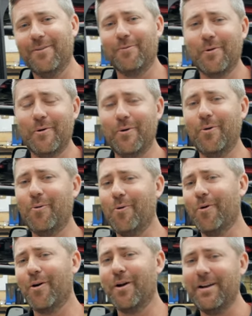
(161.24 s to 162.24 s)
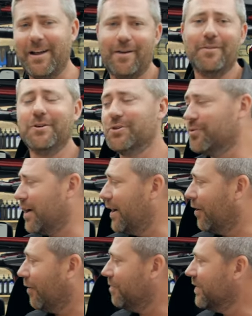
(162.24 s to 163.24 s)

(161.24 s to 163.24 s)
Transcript: the road or down the trail.